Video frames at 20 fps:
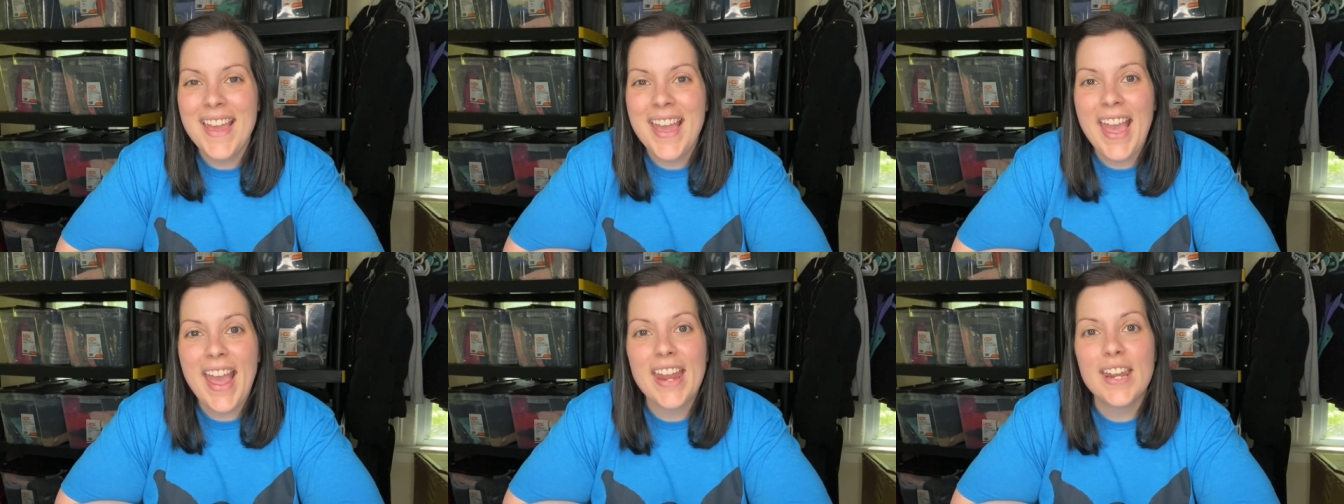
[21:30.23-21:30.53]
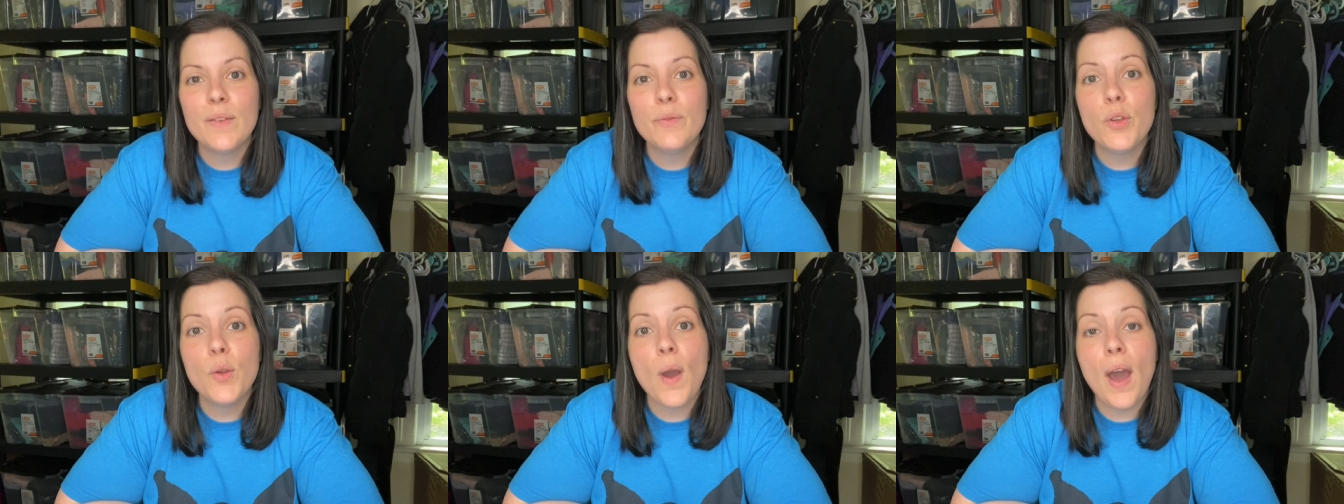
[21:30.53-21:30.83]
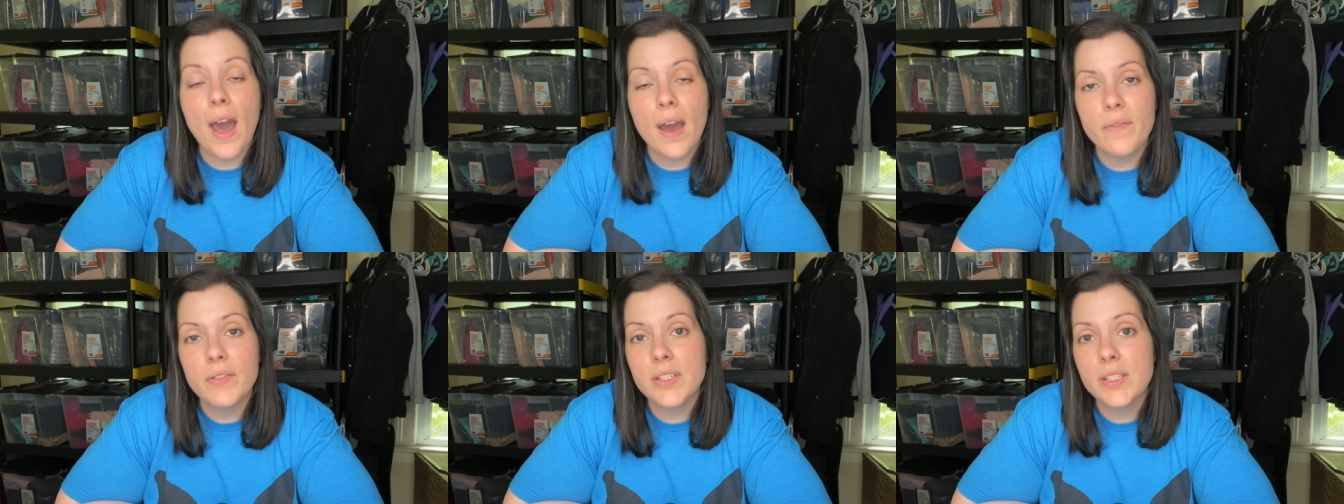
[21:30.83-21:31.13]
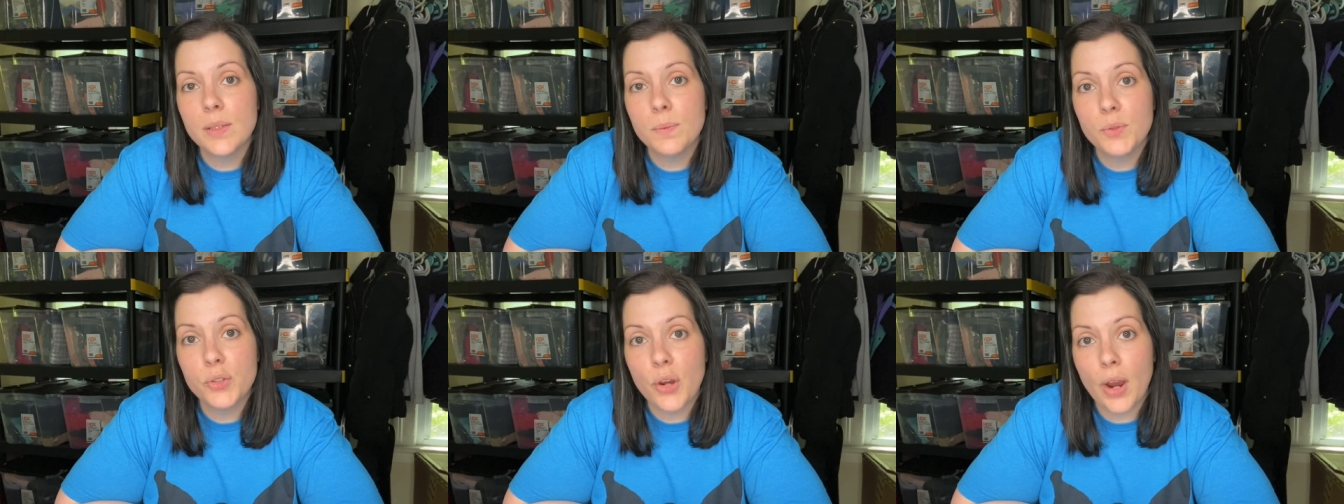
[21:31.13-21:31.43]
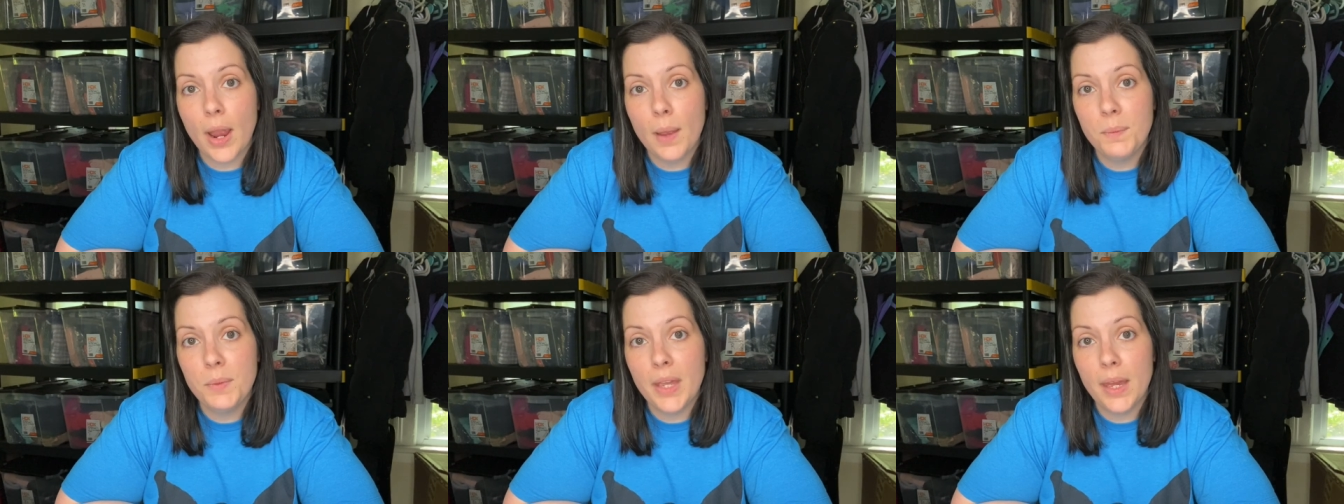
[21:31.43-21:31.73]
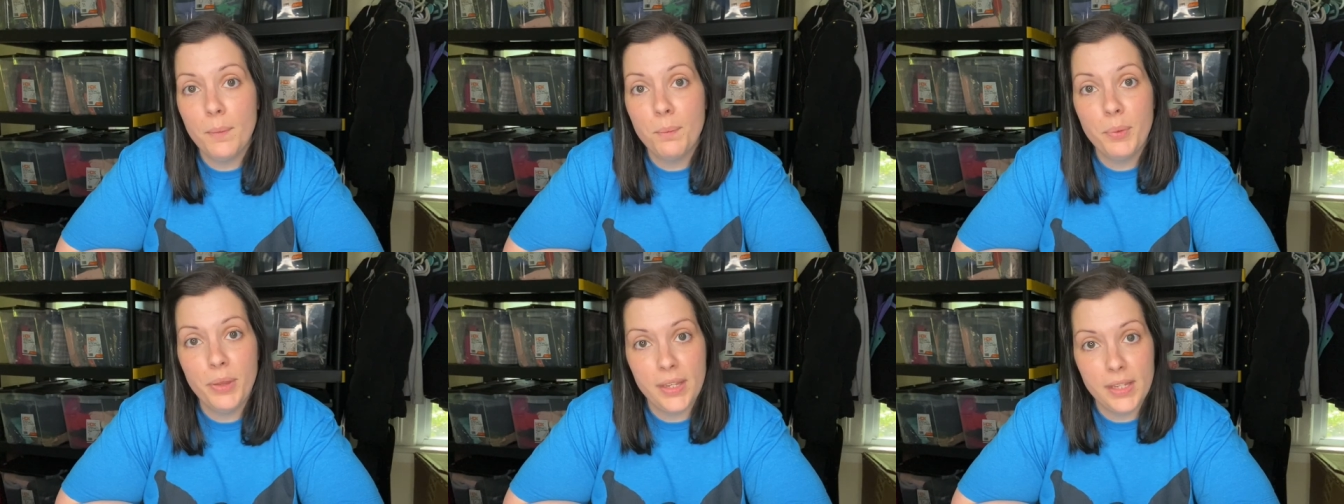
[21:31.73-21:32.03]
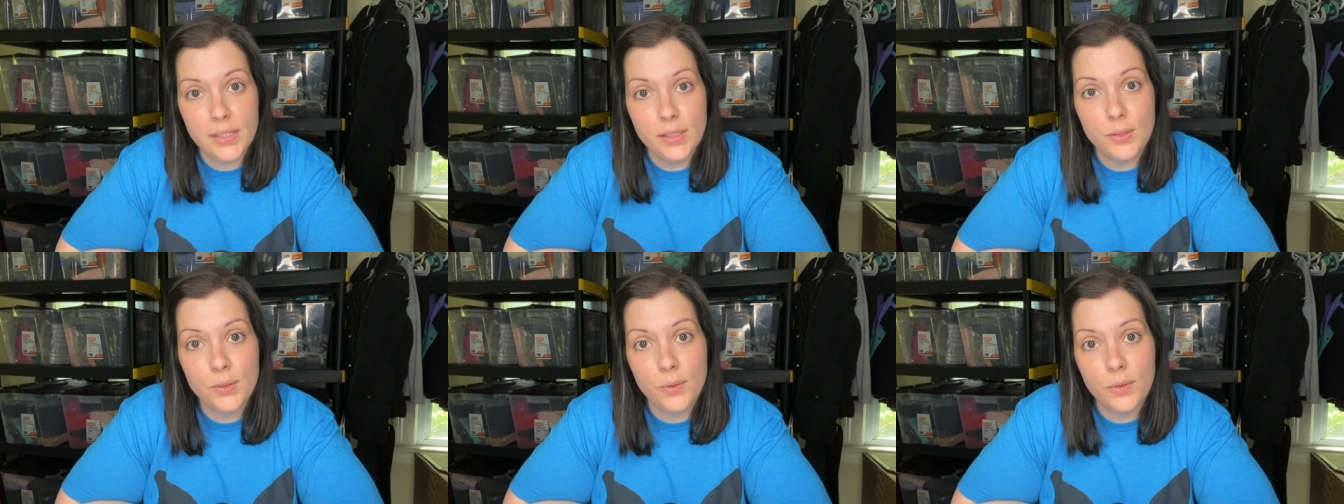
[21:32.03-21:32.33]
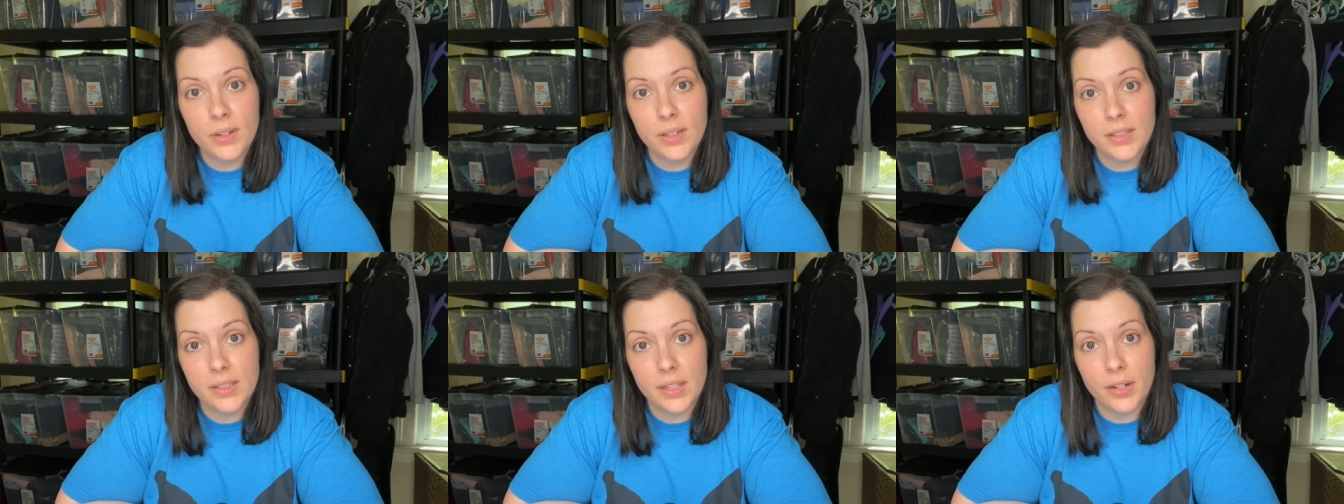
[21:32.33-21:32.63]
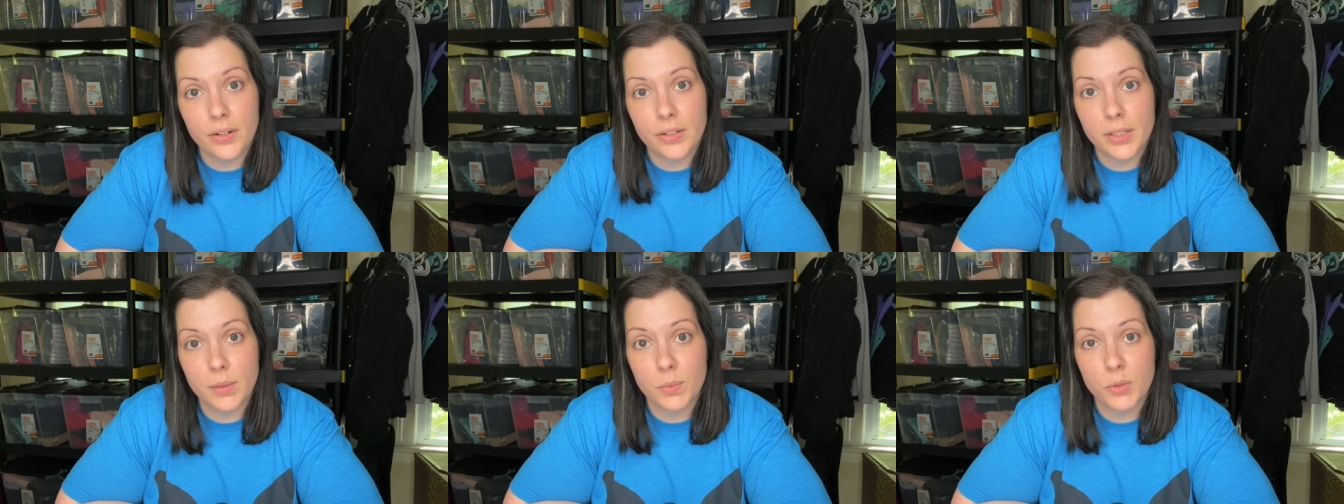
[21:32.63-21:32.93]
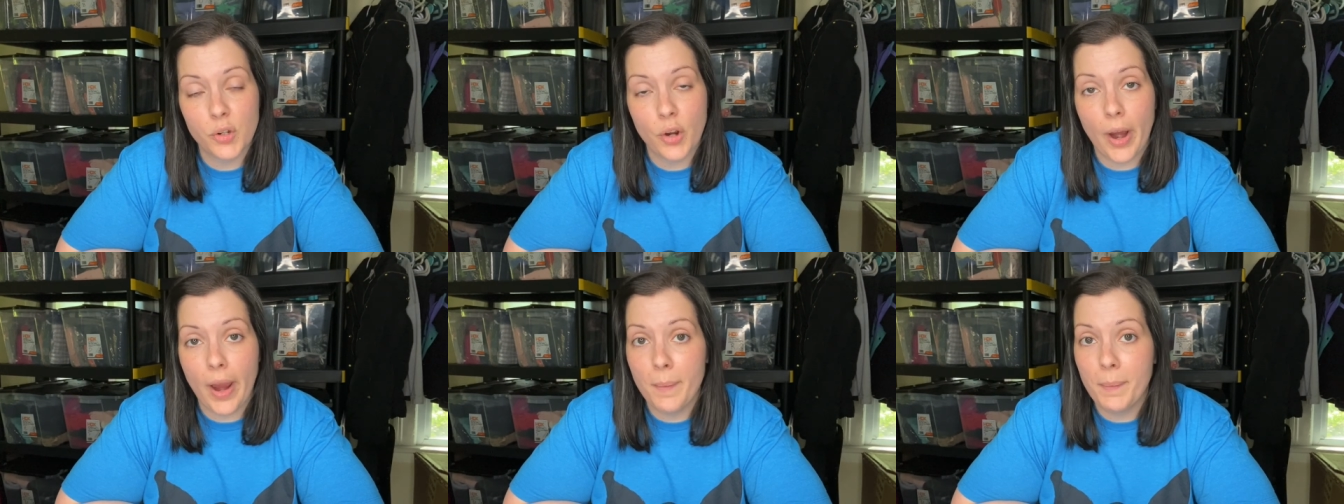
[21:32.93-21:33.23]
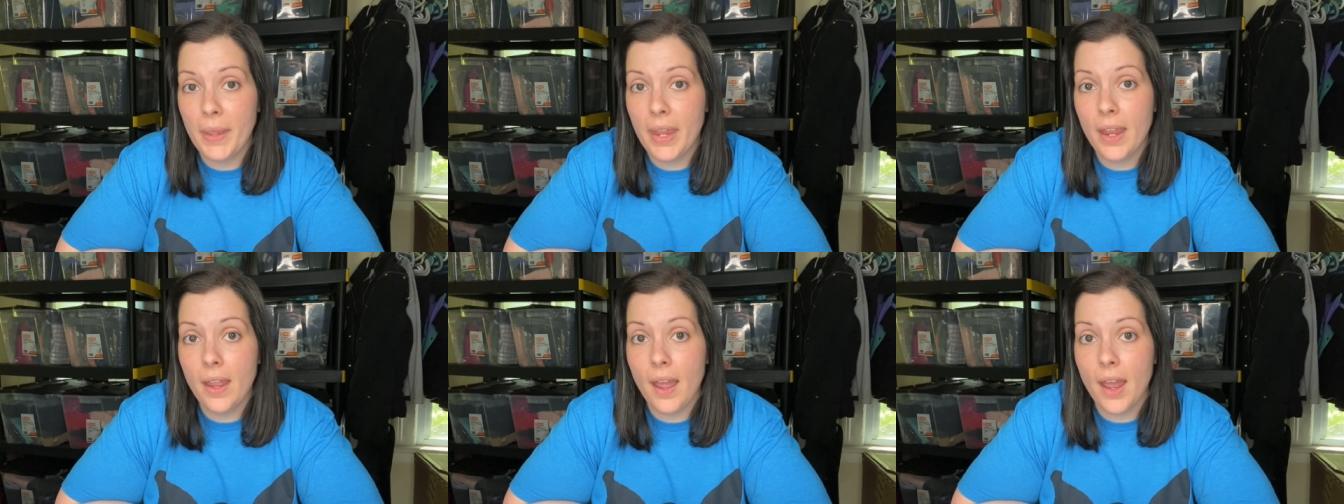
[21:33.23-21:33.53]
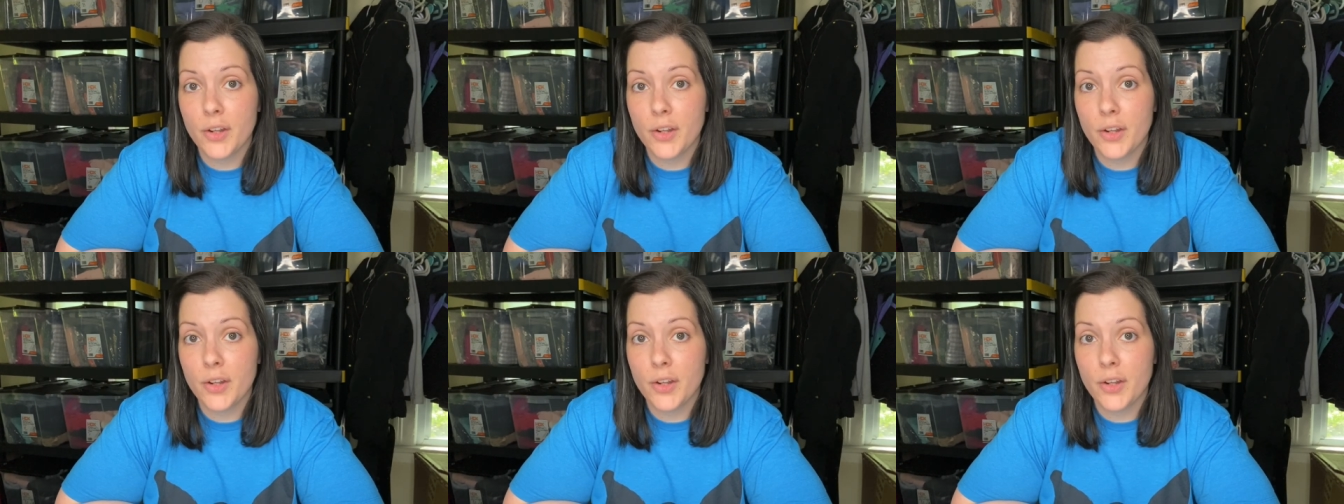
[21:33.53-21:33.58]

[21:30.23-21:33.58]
And if you haven't subscribed yet, please do consider subscribing.